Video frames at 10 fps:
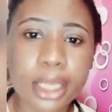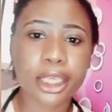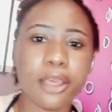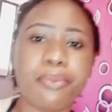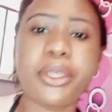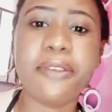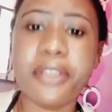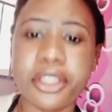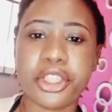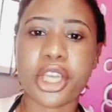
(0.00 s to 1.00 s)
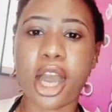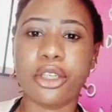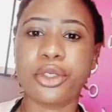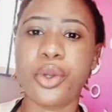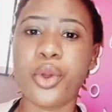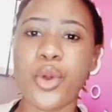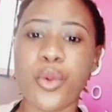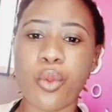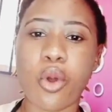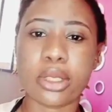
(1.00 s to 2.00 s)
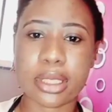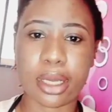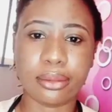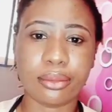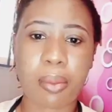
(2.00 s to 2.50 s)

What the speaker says: Keep giving the child water.